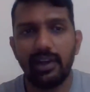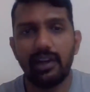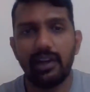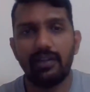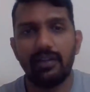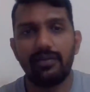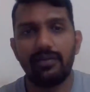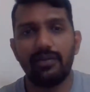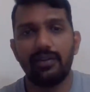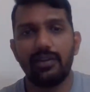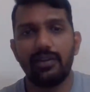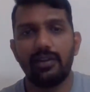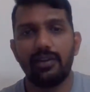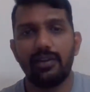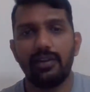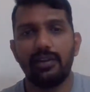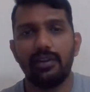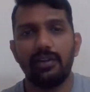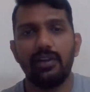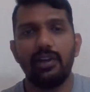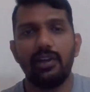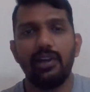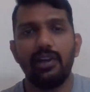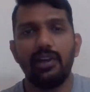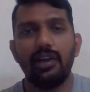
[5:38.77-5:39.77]
left,
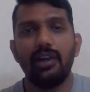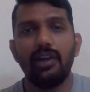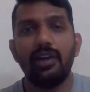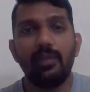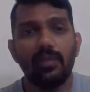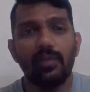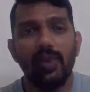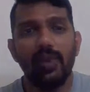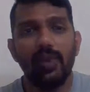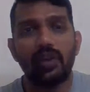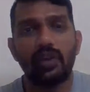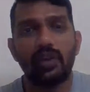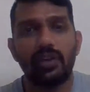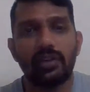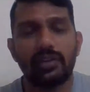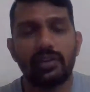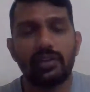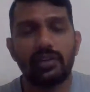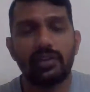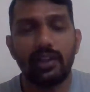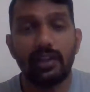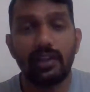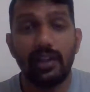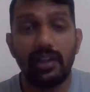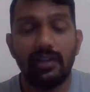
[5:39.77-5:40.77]

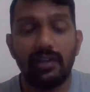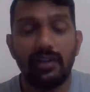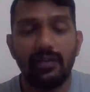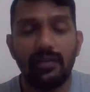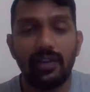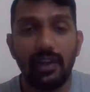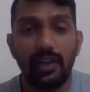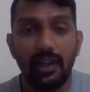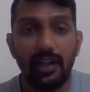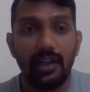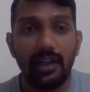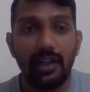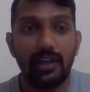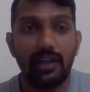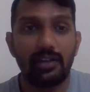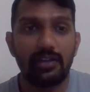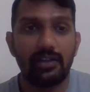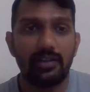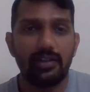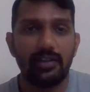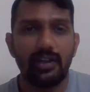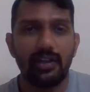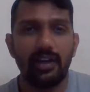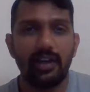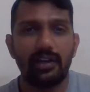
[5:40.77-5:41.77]
because and then we
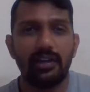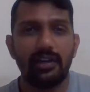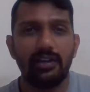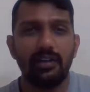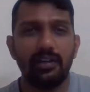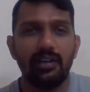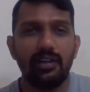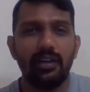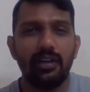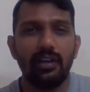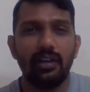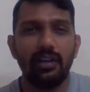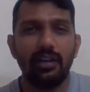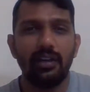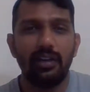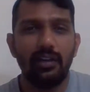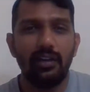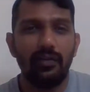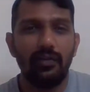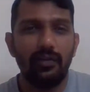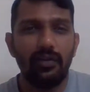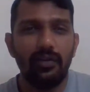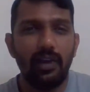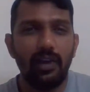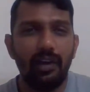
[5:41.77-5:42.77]
realized that
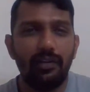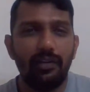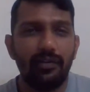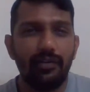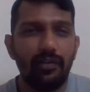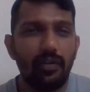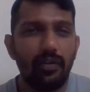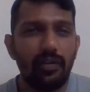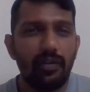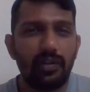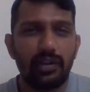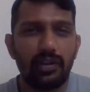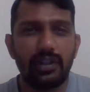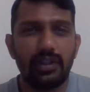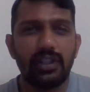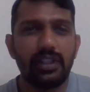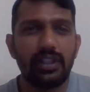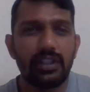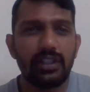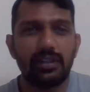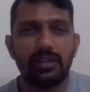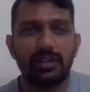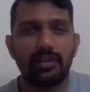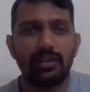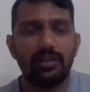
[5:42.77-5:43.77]
if we have
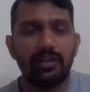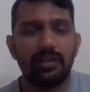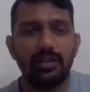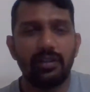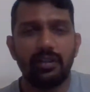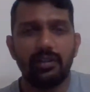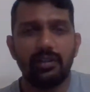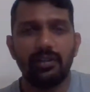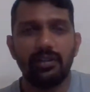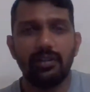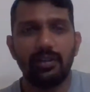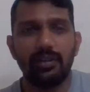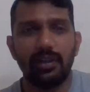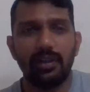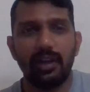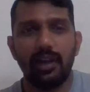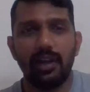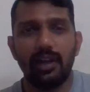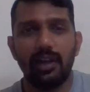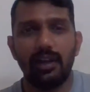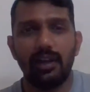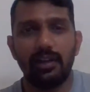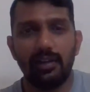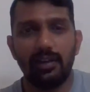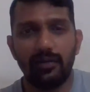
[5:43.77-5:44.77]
focused
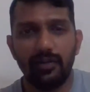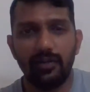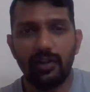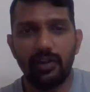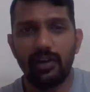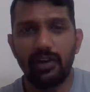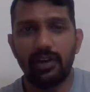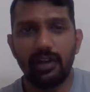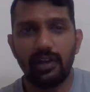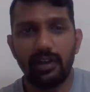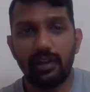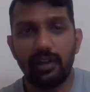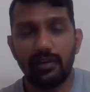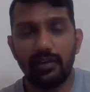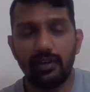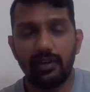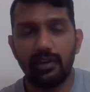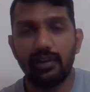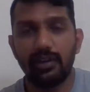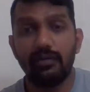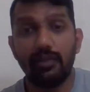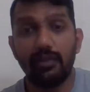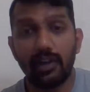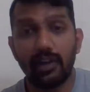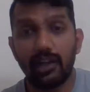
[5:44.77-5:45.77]
and if you had done
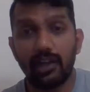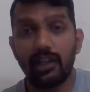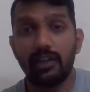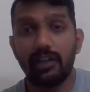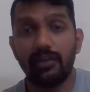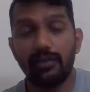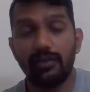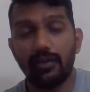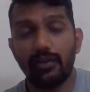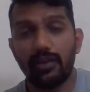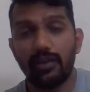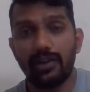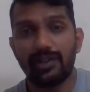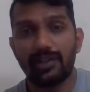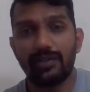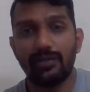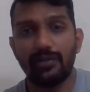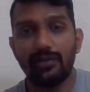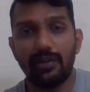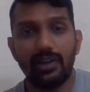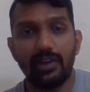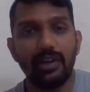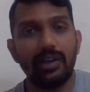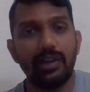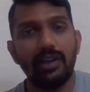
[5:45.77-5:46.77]
the work in a focused
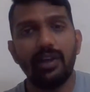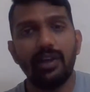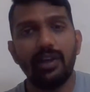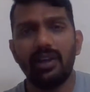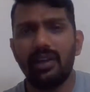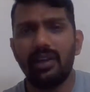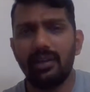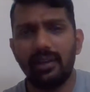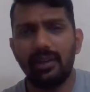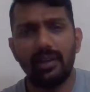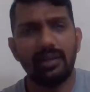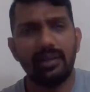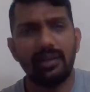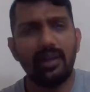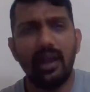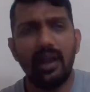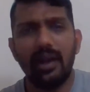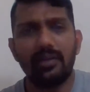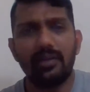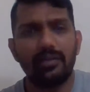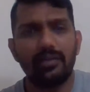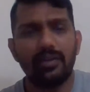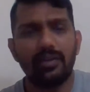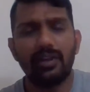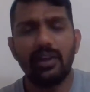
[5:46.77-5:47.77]
way, then
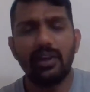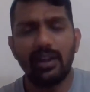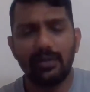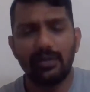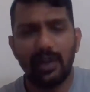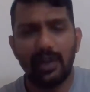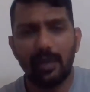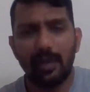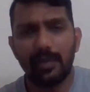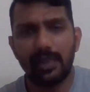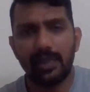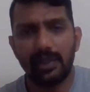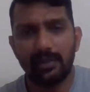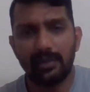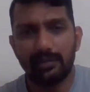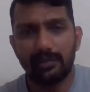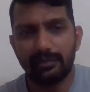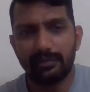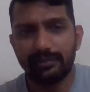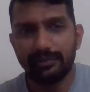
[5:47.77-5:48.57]
that wouldn't have happened.